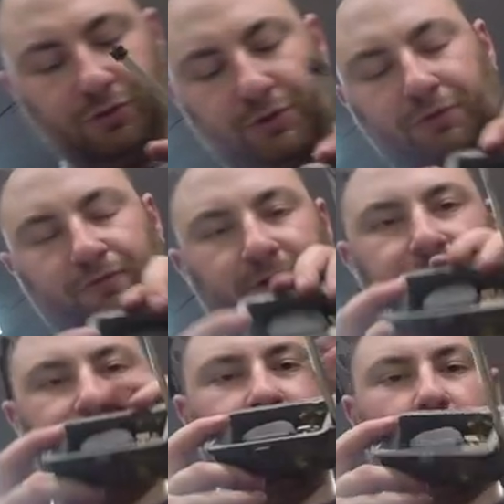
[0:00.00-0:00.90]
do is you
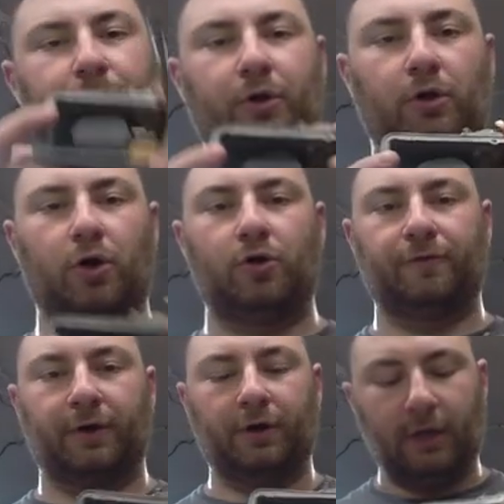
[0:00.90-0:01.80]
flip the float bowl
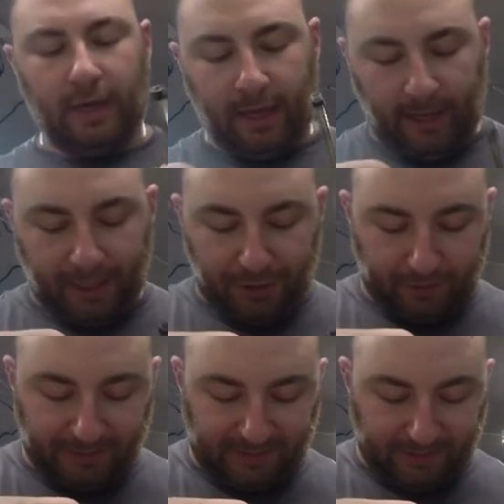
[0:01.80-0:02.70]
over. And you
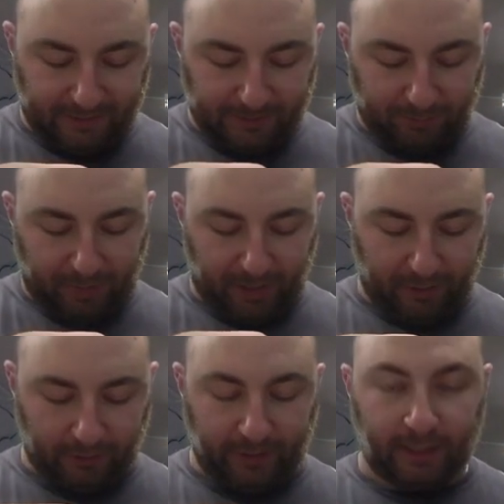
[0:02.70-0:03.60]
can see this is
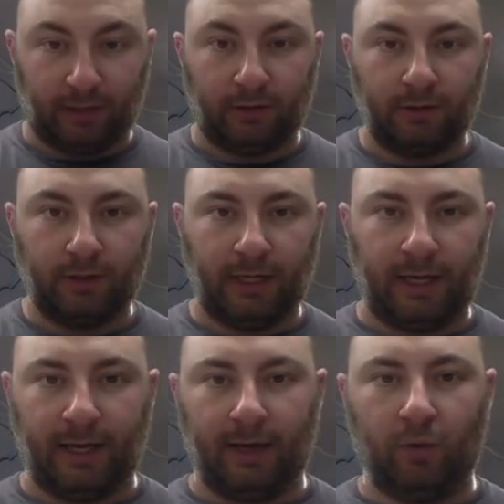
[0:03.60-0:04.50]
parallel
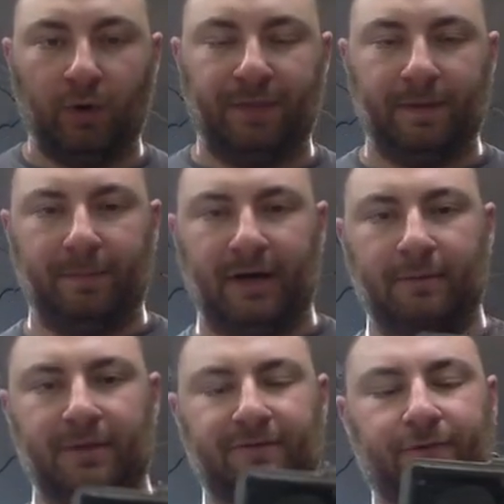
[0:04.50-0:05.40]
with the
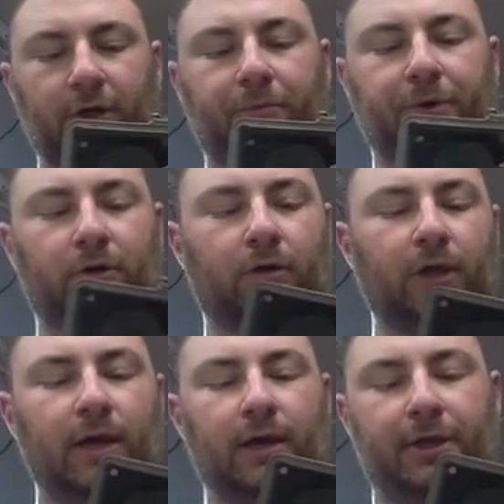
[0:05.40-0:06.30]
bottom of the float
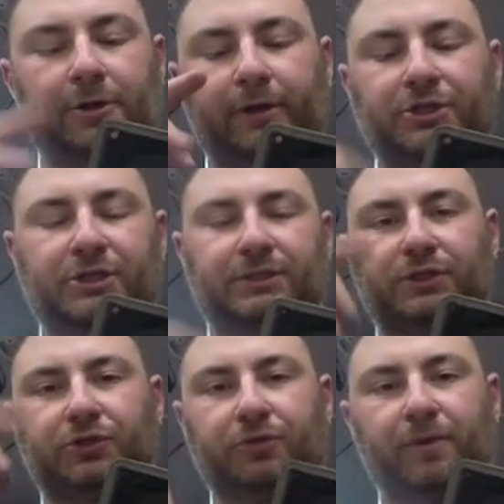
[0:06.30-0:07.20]
bowl. And you can adjust the
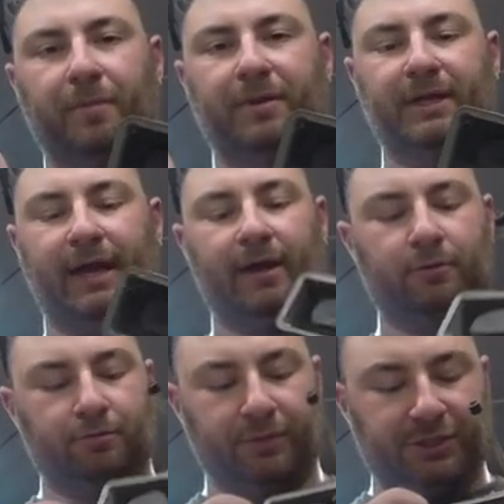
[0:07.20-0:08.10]
screw up and
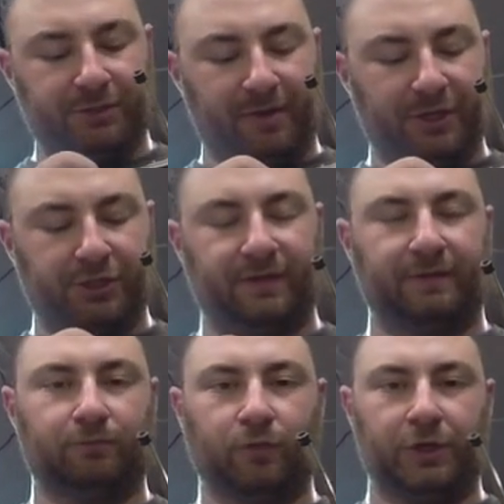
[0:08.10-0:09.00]
down, but just make sure
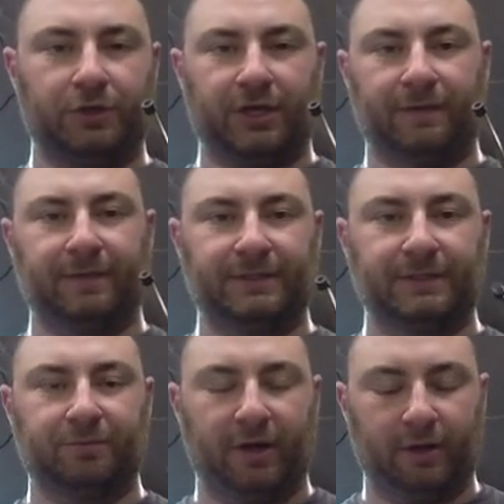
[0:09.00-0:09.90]
that when you're done, this
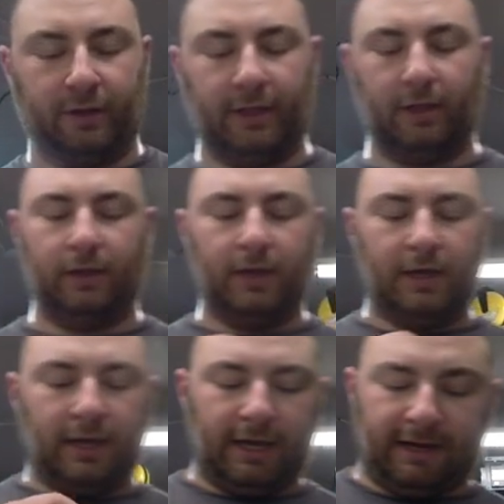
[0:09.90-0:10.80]
is parallel.
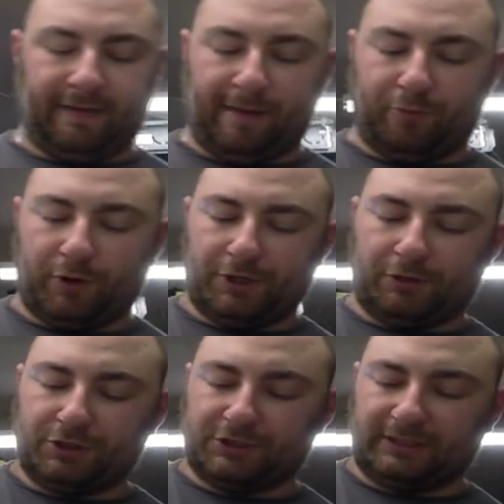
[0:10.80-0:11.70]
And at that point, you
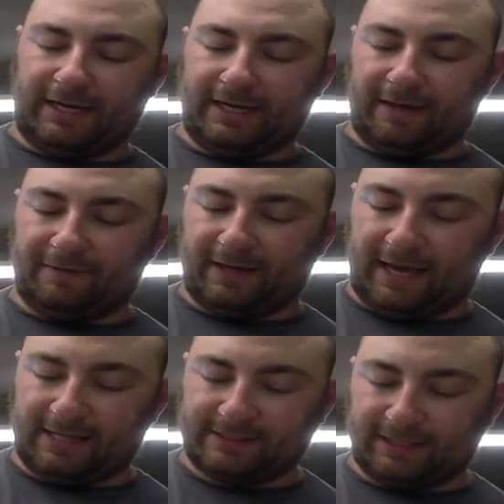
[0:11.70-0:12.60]
can just lay down the
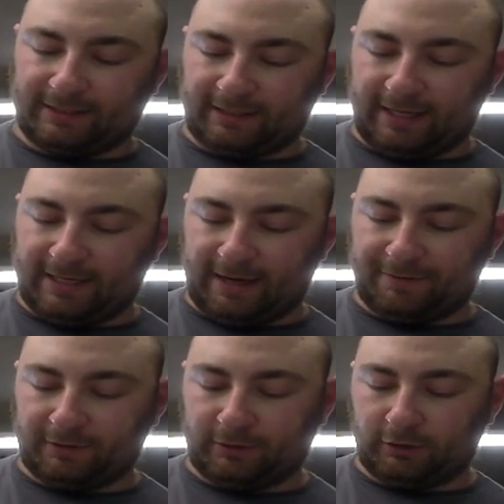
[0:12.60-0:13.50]
gasket, lay down
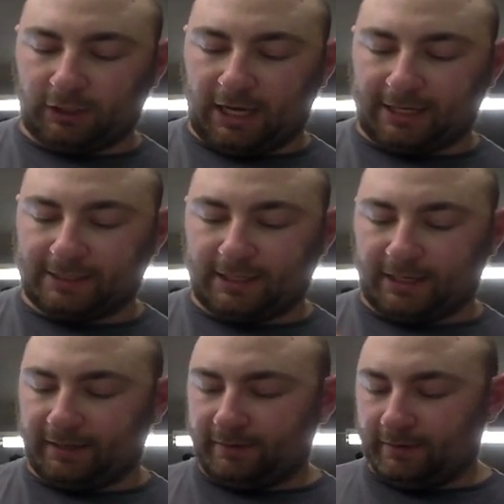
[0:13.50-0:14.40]
the little lock
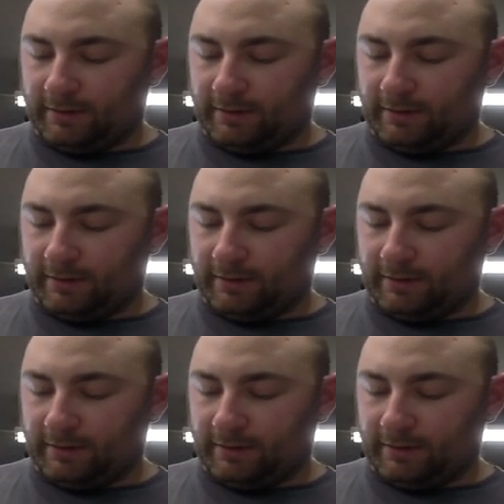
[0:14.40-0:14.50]
nut,